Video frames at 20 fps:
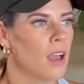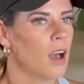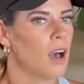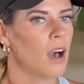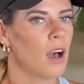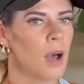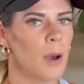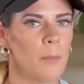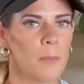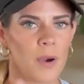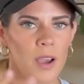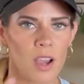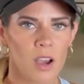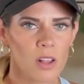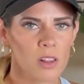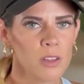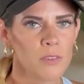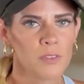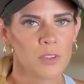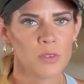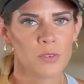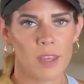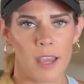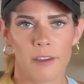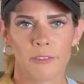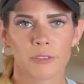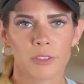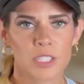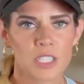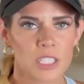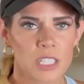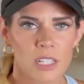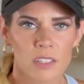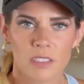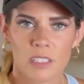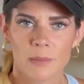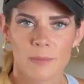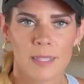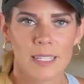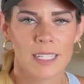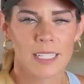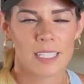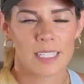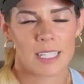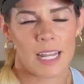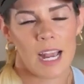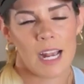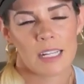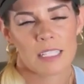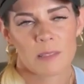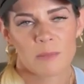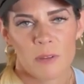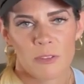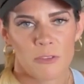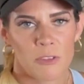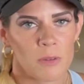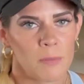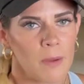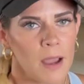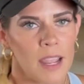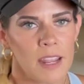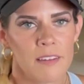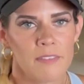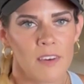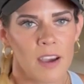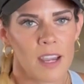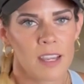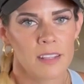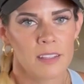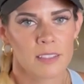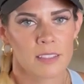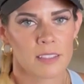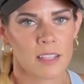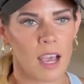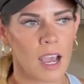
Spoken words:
by all of you that have reached out to me and just asked me for my advice.